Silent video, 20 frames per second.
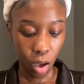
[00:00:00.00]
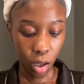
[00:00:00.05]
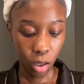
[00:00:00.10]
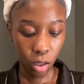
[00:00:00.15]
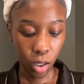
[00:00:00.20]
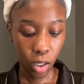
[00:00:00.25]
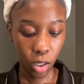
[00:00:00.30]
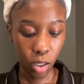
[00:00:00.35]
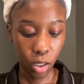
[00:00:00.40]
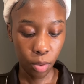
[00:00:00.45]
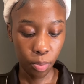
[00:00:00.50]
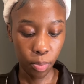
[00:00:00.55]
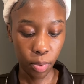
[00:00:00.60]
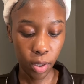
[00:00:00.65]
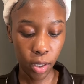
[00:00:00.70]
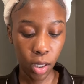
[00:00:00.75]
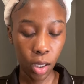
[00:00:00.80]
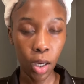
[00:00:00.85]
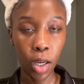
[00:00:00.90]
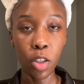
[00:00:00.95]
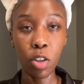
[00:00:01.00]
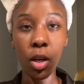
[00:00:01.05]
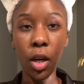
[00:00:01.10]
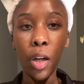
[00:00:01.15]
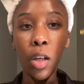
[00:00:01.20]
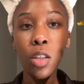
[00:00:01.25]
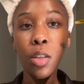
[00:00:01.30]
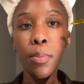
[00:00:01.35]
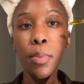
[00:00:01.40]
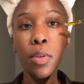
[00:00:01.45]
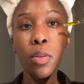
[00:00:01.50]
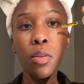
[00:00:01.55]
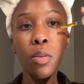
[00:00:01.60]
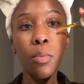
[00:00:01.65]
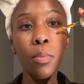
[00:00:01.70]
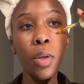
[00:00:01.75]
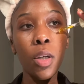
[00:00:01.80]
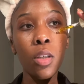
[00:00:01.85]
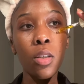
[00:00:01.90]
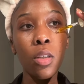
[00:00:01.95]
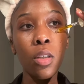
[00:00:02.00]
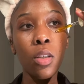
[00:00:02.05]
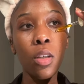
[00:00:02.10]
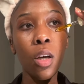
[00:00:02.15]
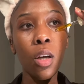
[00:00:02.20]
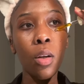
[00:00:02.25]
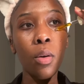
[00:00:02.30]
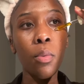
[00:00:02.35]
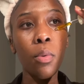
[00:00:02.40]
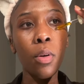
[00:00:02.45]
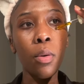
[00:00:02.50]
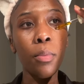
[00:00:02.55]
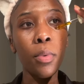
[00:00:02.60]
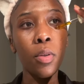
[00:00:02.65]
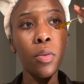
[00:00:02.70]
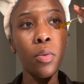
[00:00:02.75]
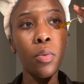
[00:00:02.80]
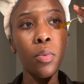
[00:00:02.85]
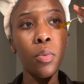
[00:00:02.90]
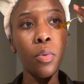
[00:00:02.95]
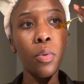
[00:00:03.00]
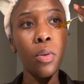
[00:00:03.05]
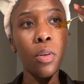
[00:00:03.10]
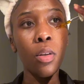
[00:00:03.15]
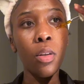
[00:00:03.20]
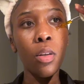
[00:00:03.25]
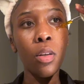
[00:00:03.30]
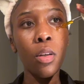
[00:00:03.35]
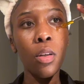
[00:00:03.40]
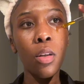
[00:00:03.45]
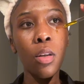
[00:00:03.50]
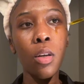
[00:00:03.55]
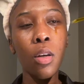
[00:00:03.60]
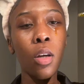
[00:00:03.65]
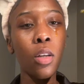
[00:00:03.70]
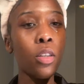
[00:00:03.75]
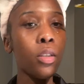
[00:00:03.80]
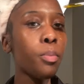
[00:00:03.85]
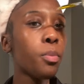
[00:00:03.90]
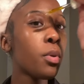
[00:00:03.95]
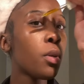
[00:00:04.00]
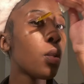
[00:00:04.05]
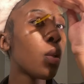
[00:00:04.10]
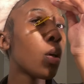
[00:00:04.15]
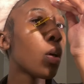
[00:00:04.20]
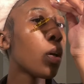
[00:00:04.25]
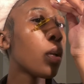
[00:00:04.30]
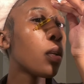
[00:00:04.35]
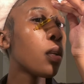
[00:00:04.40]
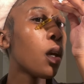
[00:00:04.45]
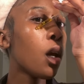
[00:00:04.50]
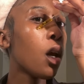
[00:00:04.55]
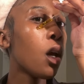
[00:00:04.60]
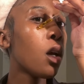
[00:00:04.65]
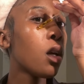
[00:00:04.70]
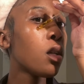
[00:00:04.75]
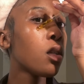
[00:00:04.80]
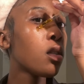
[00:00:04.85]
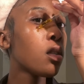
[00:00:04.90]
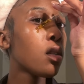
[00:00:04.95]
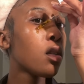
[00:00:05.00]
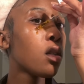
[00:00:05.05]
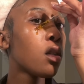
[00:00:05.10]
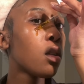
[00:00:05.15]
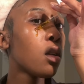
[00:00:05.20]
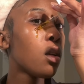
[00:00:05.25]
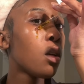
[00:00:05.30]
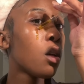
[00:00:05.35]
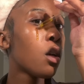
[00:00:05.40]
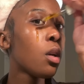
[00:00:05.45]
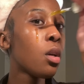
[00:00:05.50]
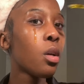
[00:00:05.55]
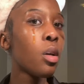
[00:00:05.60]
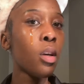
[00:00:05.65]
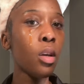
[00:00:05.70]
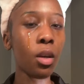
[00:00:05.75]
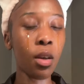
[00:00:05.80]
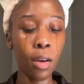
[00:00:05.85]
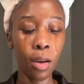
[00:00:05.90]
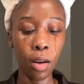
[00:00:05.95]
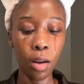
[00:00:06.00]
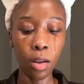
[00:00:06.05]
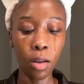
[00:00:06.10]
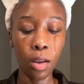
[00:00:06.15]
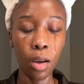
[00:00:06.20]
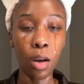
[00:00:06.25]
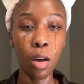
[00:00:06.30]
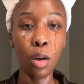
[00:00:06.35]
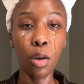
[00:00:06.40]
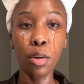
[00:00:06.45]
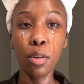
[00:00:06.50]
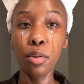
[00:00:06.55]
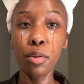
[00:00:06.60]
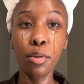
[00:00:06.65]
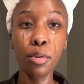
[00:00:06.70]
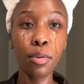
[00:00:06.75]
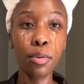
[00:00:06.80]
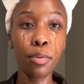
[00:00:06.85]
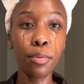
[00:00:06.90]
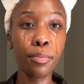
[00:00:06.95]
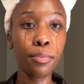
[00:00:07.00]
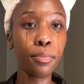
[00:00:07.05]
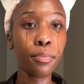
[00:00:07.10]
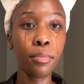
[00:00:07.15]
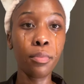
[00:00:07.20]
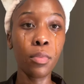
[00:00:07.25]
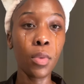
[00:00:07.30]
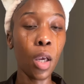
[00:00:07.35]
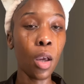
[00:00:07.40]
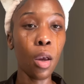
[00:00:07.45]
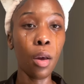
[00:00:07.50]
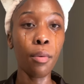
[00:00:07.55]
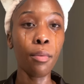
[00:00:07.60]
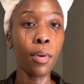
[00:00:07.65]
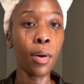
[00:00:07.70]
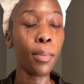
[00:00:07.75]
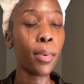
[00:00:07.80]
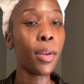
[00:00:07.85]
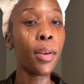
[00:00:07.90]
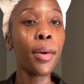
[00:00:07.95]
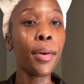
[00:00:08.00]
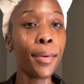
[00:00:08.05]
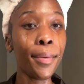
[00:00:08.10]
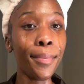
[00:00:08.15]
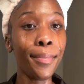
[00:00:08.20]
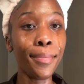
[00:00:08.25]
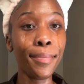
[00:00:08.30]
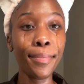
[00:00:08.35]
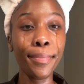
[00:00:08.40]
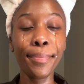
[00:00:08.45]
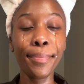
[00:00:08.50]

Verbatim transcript: I just put, I try not to put too much because I don't want to be too oily. Just put like a dash and a dash and rub it in,